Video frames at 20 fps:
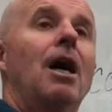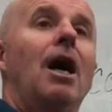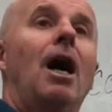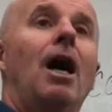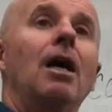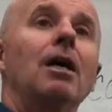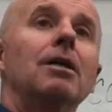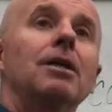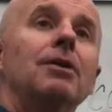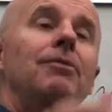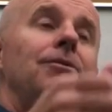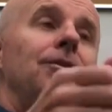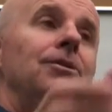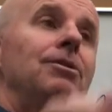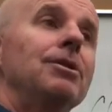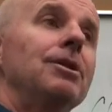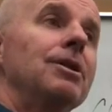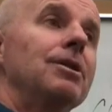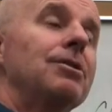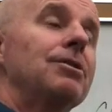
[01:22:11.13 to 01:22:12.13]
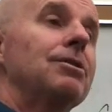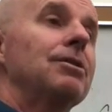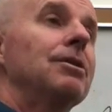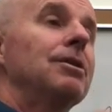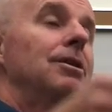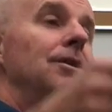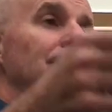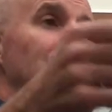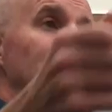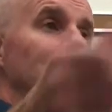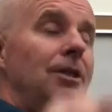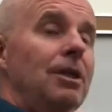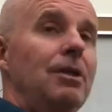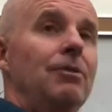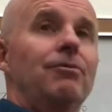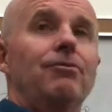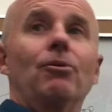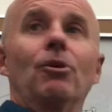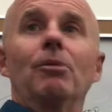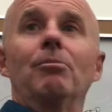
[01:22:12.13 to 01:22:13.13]
I'll give you this
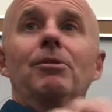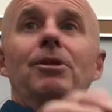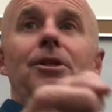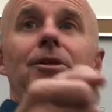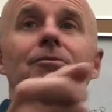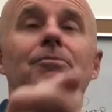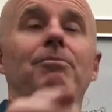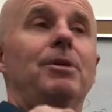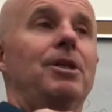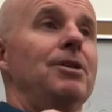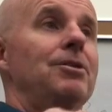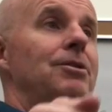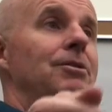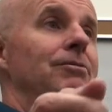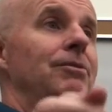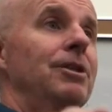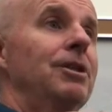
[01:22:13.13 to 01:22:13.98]
informative piece of